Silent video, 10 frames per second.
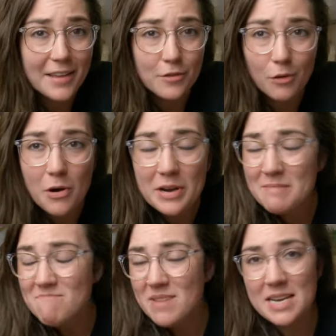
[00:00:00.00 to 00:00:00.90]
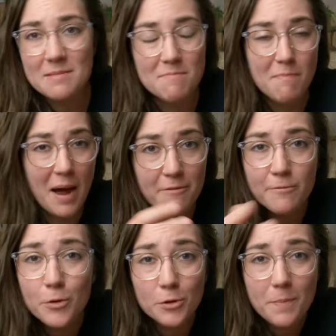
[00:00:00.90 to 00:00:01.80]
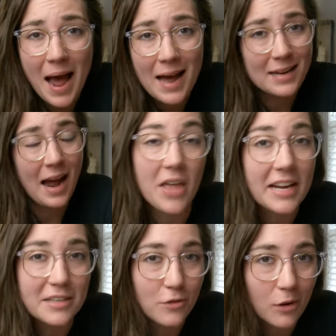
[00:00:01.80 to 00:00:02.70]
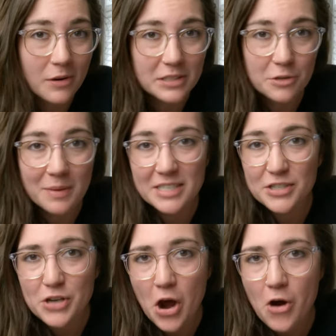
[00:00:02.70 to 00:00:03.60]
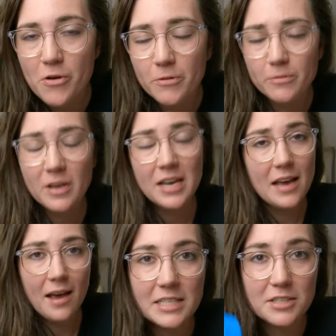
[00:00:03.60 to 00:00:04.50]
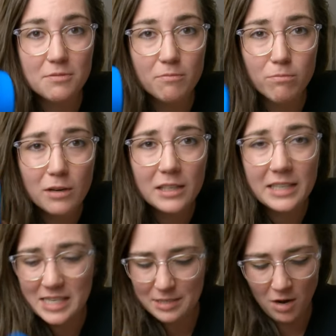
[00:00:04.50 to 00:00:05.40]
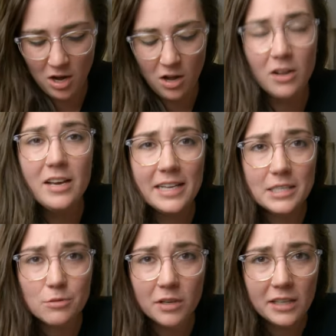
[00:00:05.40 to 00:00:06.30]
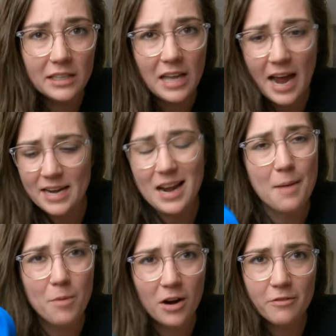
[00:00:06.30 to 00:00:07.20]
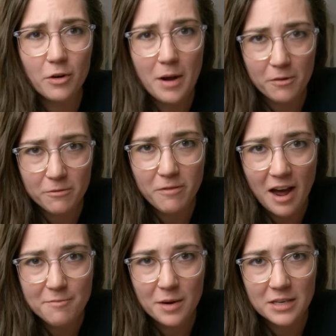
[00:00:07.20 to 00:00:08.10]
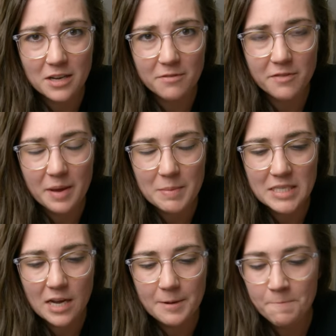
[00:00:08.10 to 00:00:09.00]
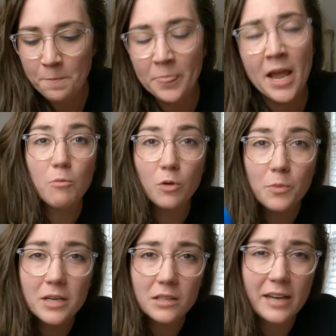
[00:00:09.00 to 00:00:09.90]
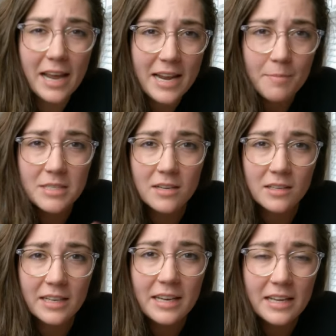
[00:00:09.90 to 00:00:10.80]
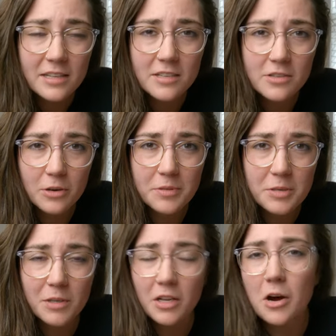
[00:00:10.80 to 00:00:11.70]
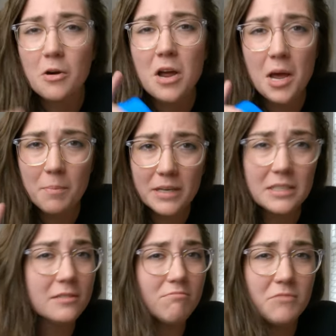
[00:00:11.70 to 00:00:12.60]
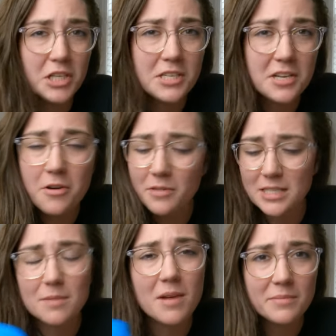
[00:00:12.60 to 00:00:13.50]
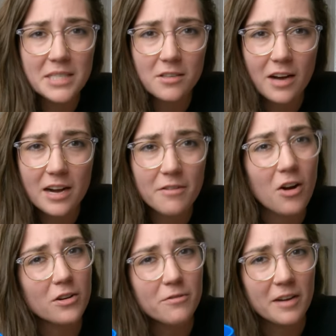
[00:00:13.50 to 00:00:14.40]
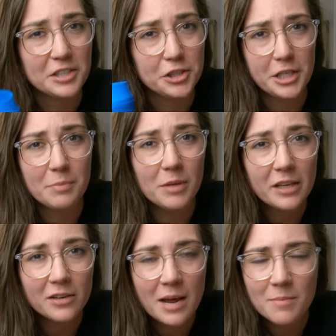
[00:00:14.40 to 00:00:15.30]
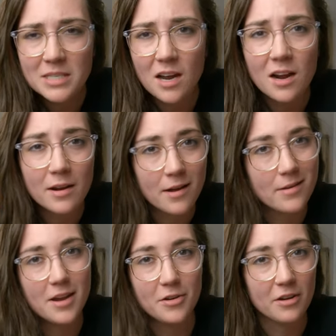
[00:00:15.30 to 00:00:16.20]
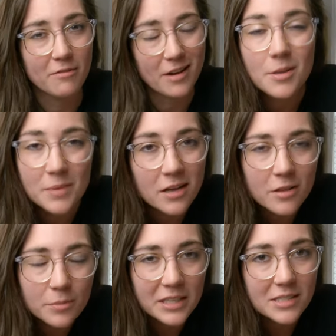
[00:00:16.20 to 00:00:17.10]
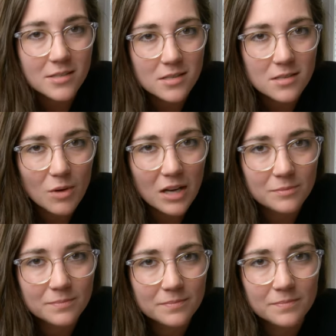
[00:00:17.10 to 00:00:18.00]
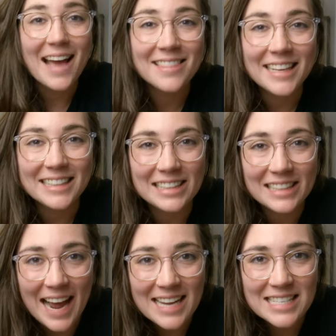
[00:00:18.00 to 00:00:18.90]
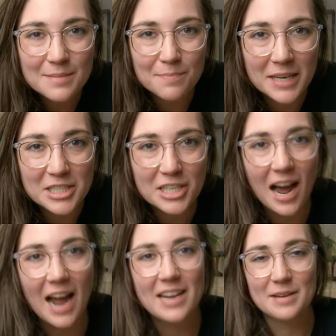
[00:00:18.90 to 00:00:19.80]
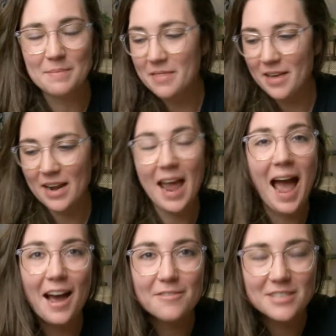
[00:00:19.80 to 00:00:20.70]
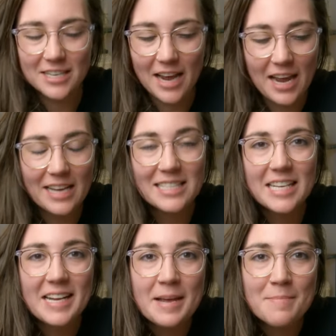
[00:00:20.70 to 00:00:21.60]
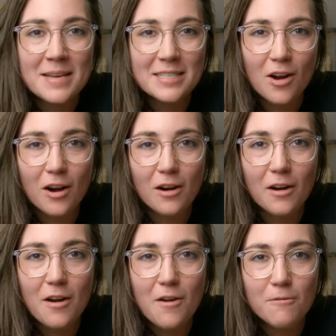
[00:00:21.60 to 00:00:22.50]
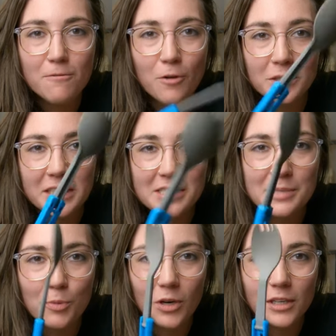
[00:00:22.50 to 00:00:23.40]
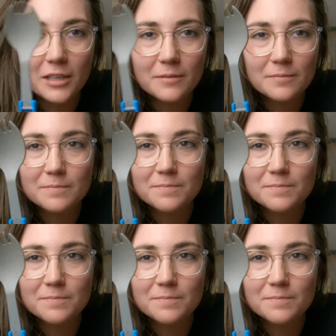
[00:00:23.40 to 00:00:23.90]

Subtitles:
I can throw it in my food bag. I can throw it into my stove. It's really small. It's really light. I bought it for about $5 off of Amazon. I will put an Amazon link in the description below, but just know that sometimes these are kind of hard to find cheaply on Amazon and that you can find them in other places as well. And the last budget item that I have today is the MSR Folding Spork.